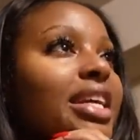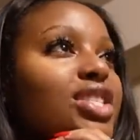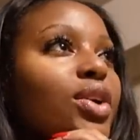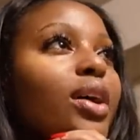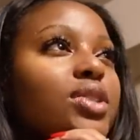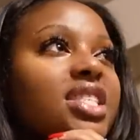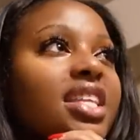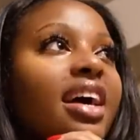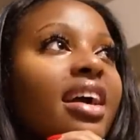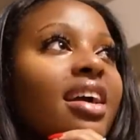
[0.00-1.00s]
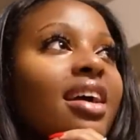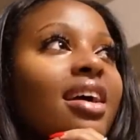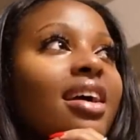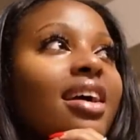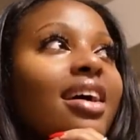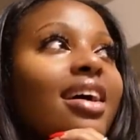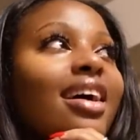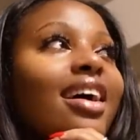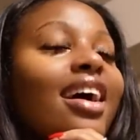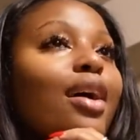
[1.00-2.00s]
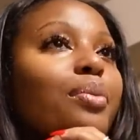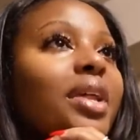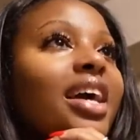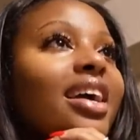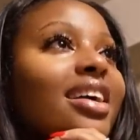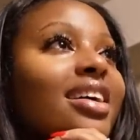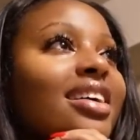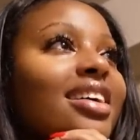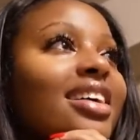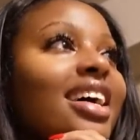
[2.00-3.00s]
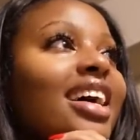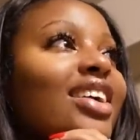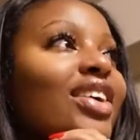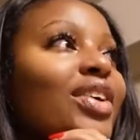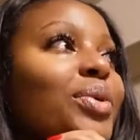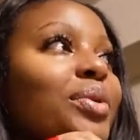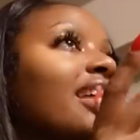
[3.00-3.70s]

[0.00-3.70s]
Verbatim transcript: So I was just like, you could have came, it would have just, I know.